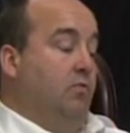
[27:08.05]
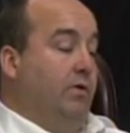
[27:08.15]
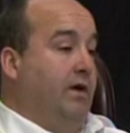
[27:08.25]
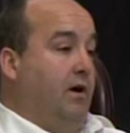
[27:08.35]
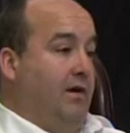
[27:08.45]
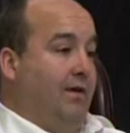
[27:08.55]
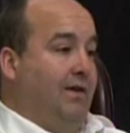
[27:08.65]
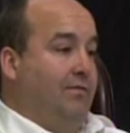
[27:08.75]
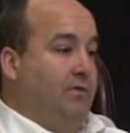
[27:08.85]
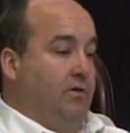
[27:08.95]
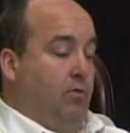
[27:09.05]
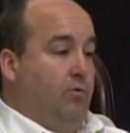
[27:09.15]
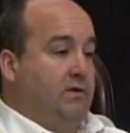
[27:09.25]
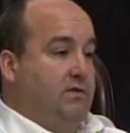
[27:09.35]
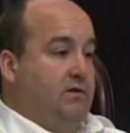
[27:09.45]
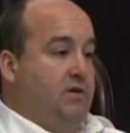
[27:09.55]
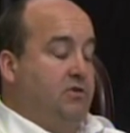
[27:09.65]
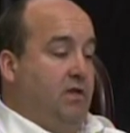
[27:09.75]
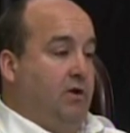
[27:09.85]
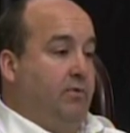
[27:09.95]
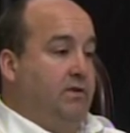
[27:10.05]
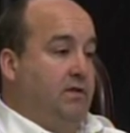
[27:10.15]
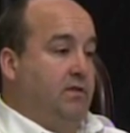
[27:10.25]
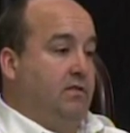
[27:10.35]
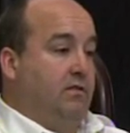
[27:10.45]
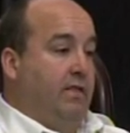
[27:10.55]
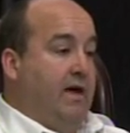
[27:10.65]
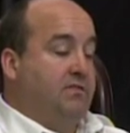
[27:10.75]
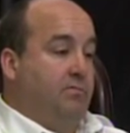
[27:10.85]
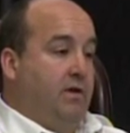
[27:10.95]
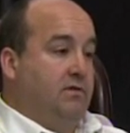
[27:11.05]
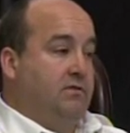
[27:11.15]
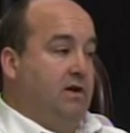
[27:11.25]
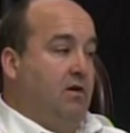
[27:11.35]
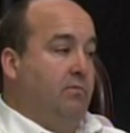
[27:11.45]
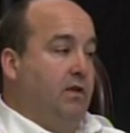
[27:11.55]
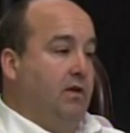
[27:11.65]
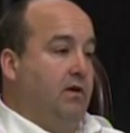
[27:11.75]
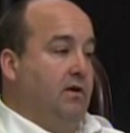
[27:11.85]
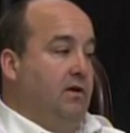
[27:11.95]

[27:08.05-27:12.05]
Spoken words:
we are going to give a little presentation like we did at last May's town meeting